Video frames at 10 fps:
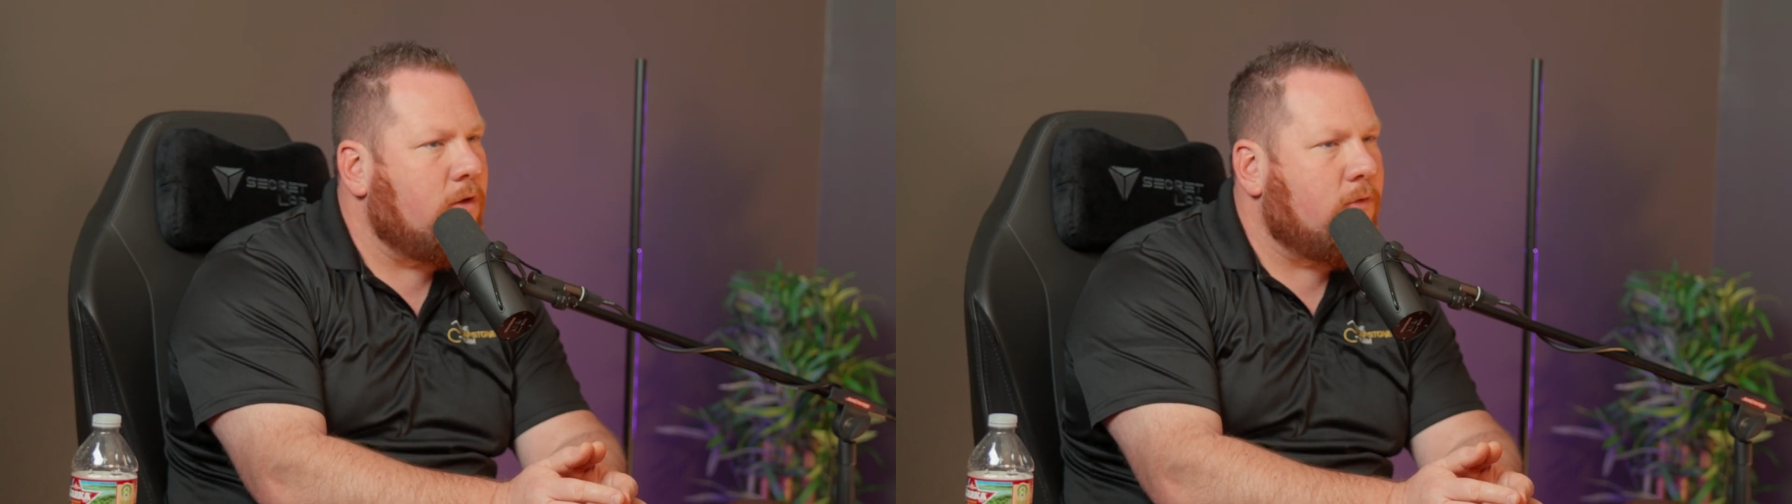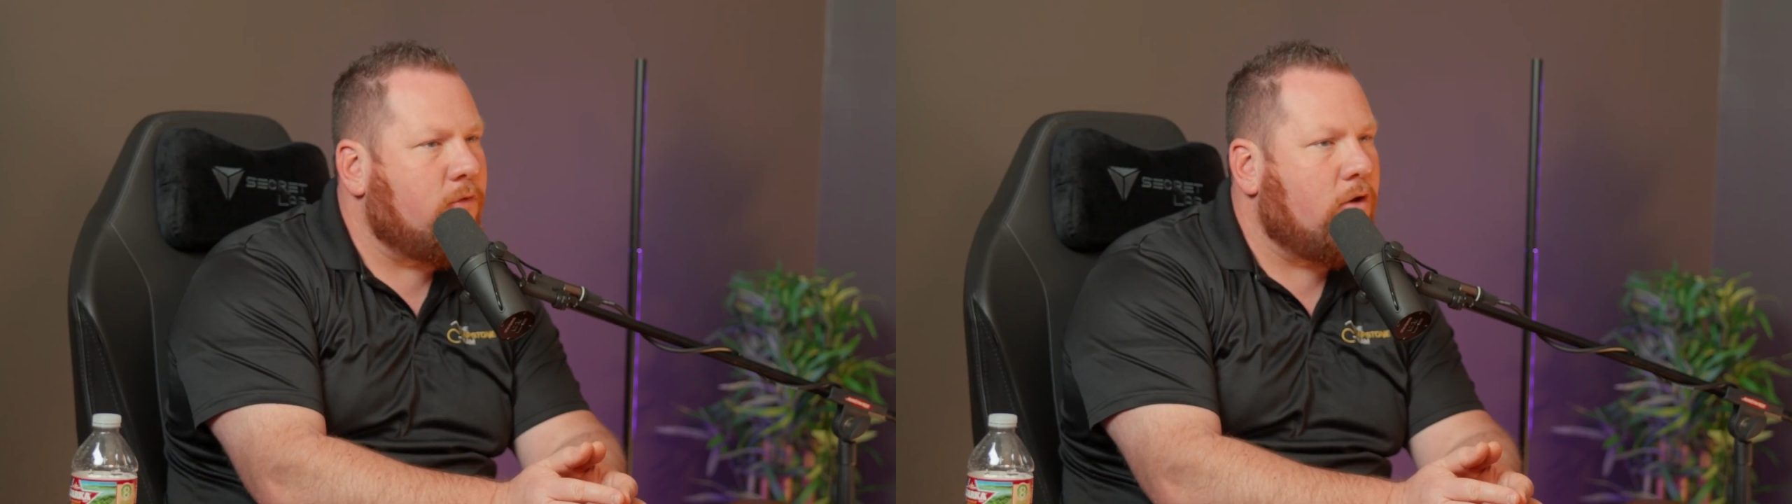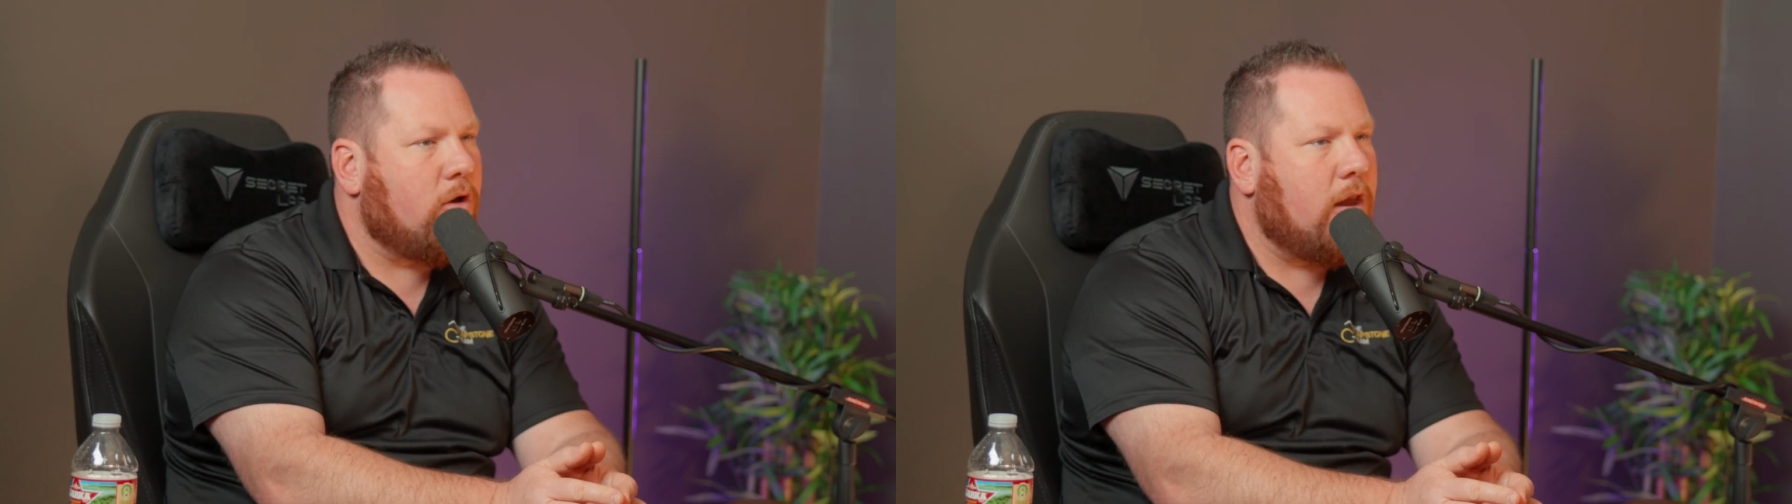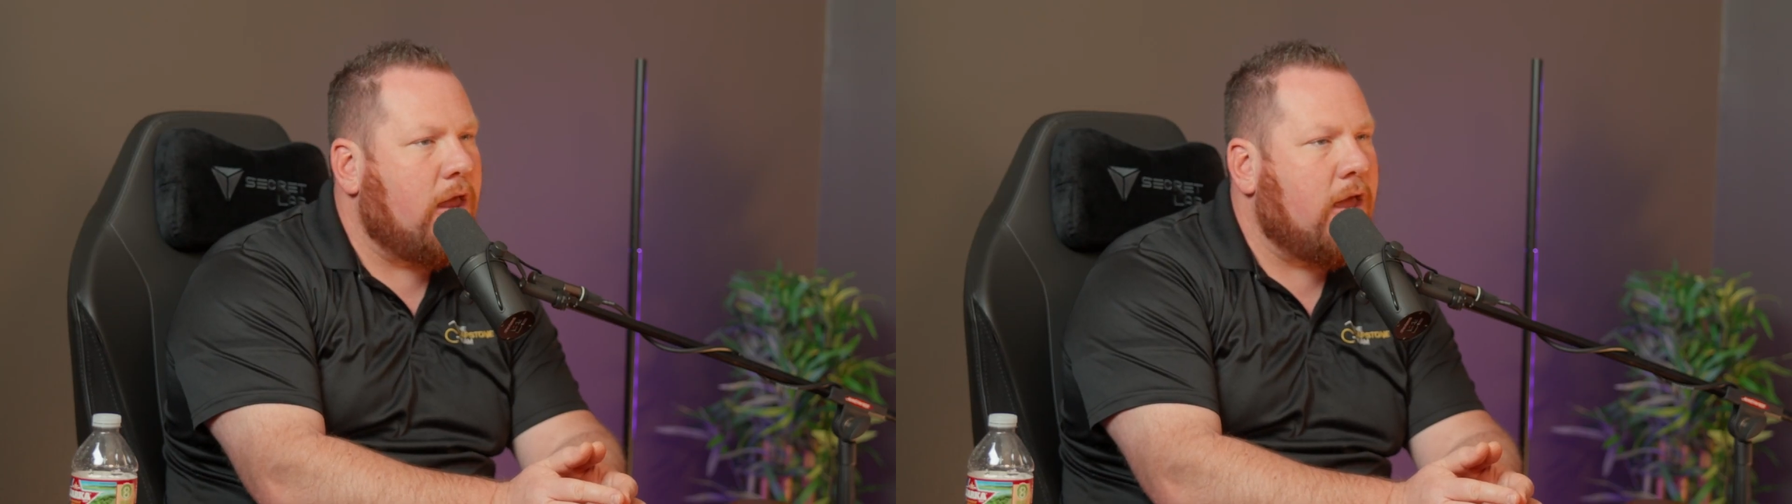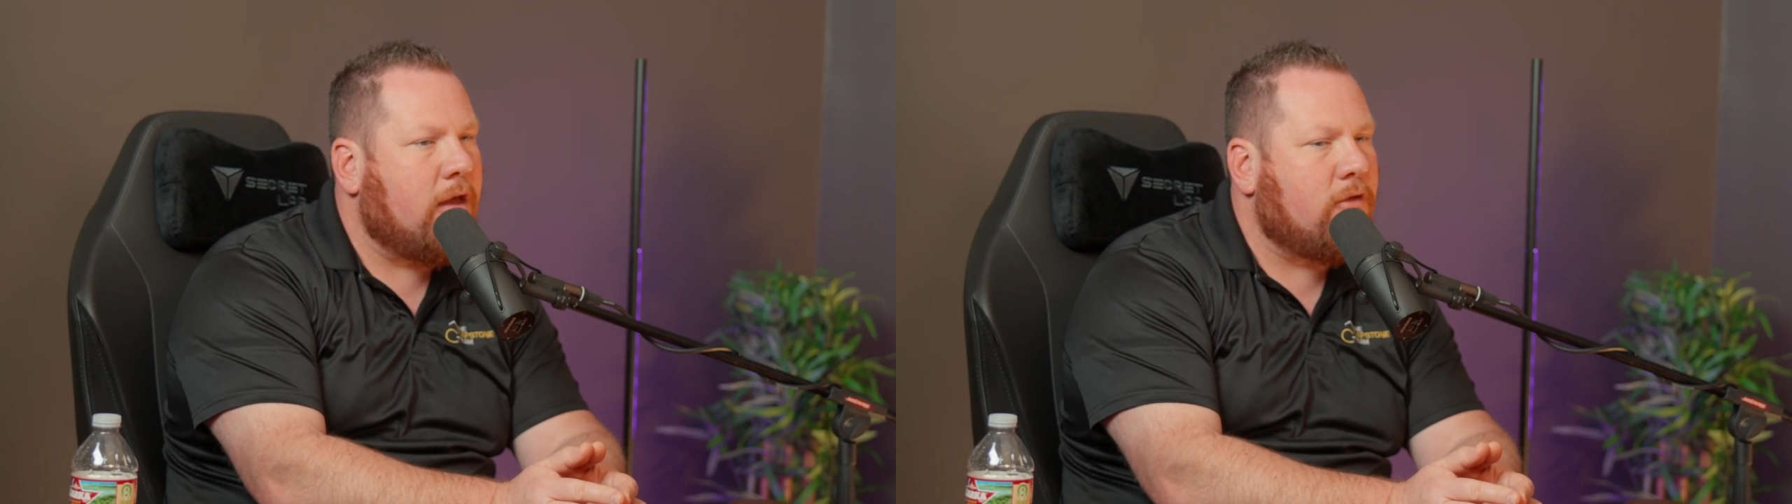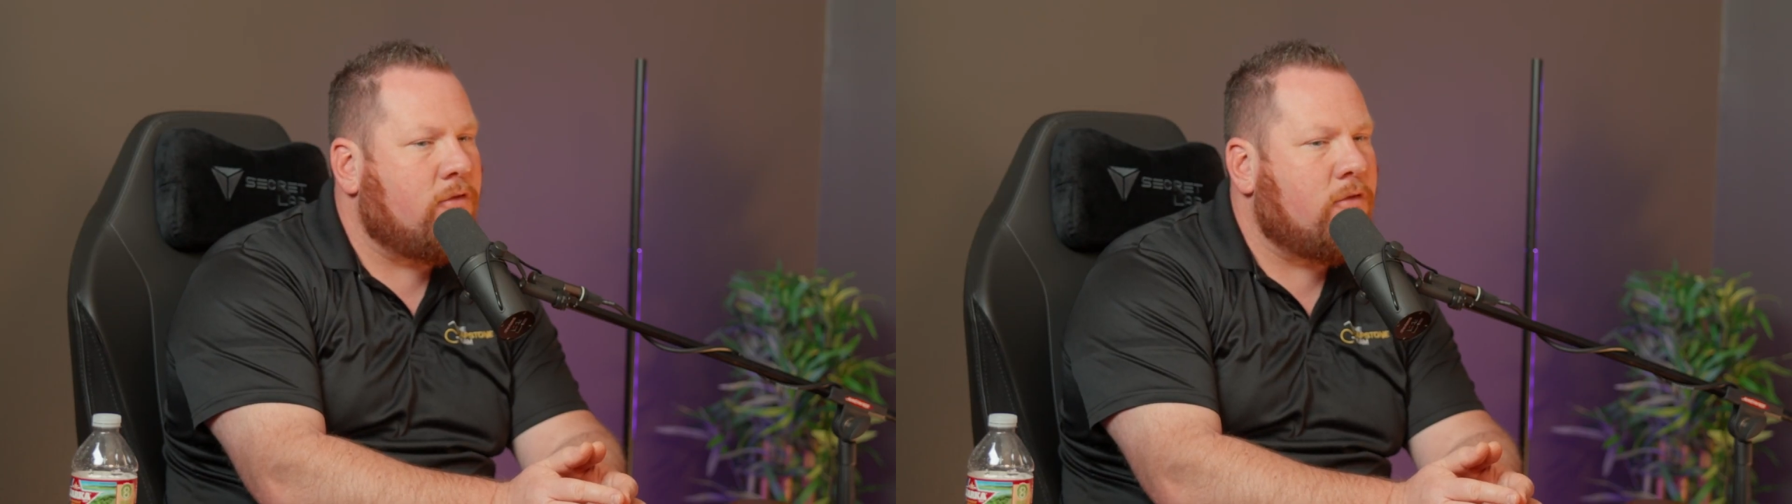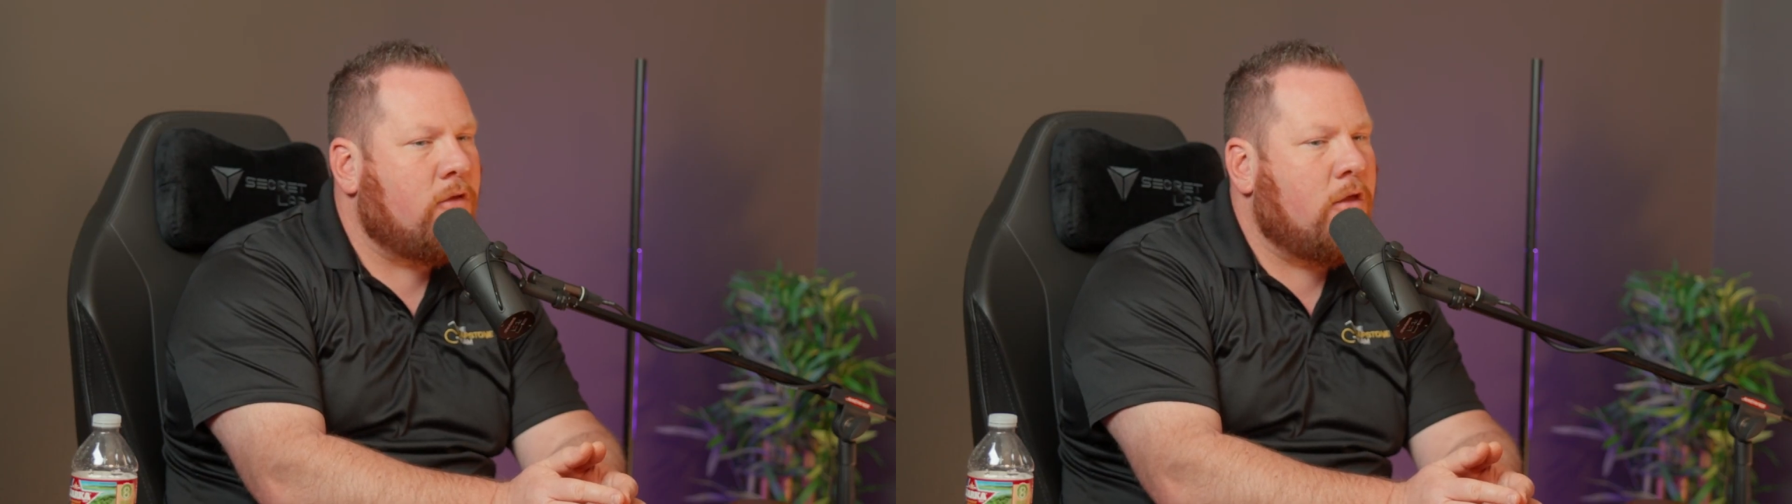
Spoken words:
if you're in X.